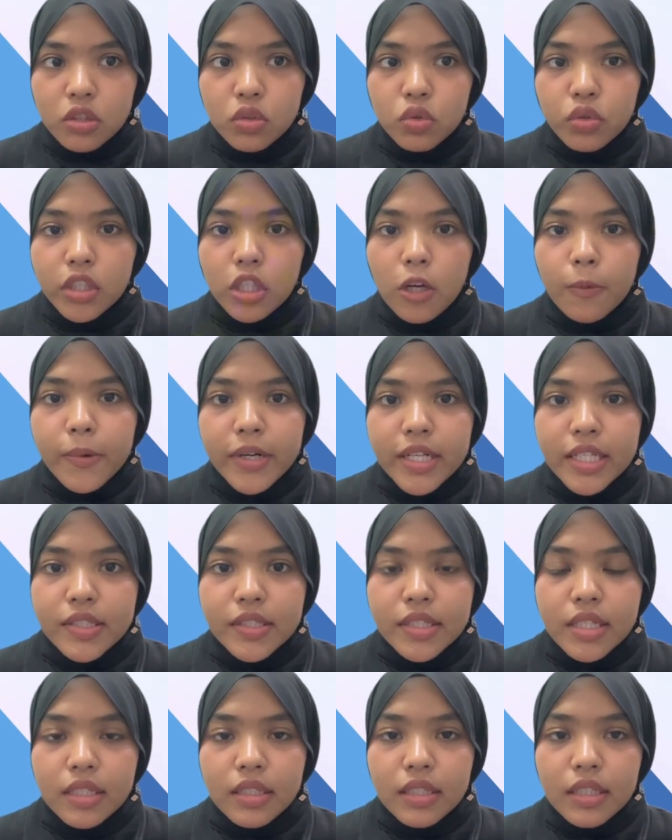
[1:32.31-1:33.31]
During
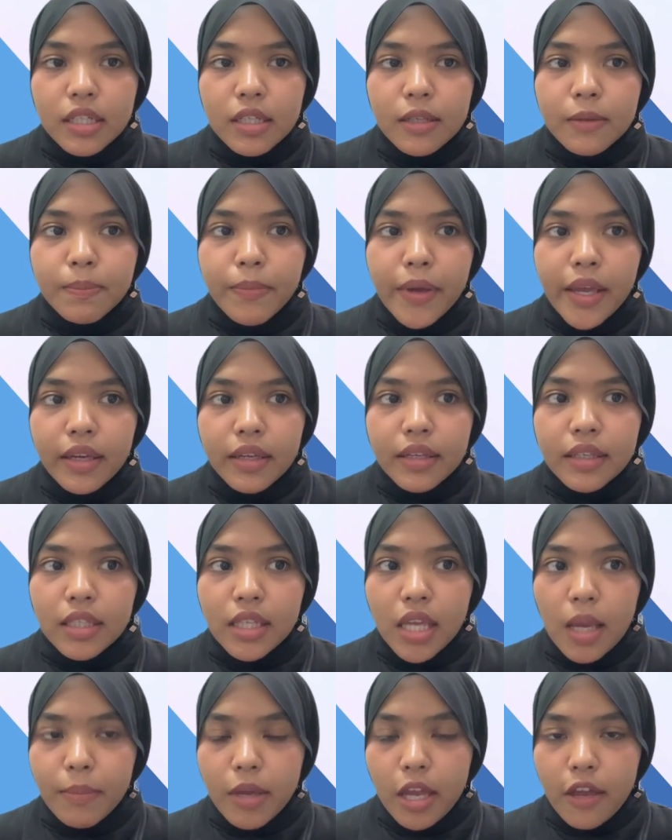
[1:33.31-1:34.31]
operation, a back
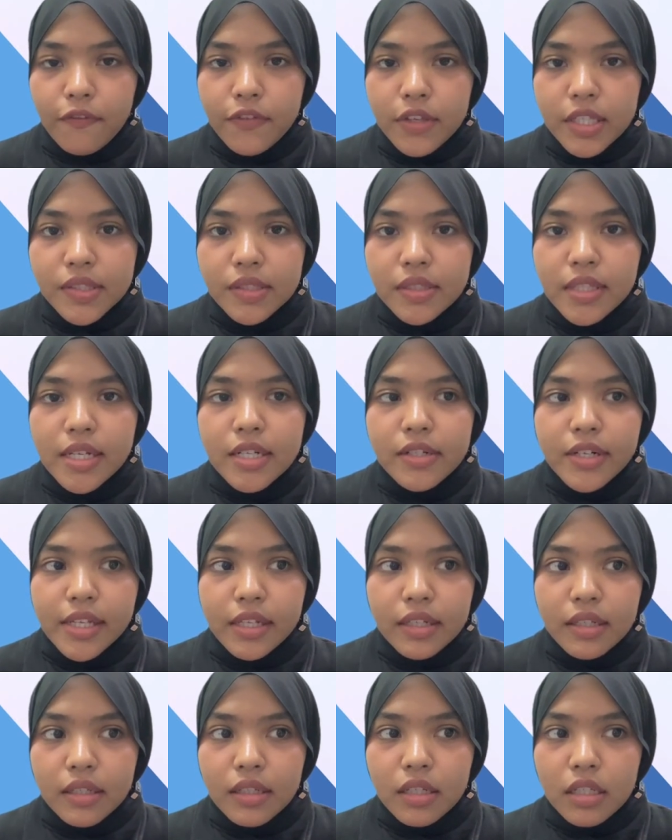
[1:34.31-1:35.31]
EMF is
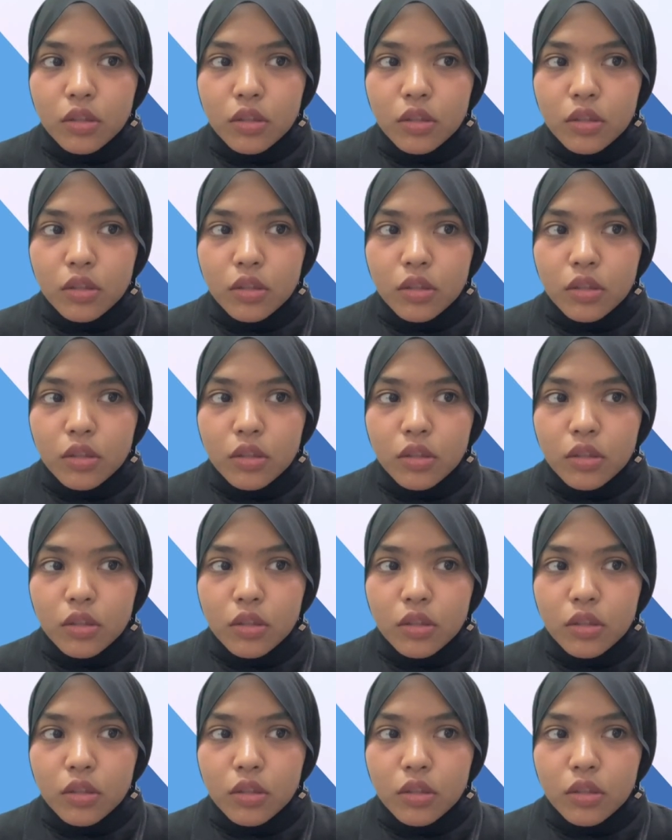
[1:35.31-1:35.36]
generated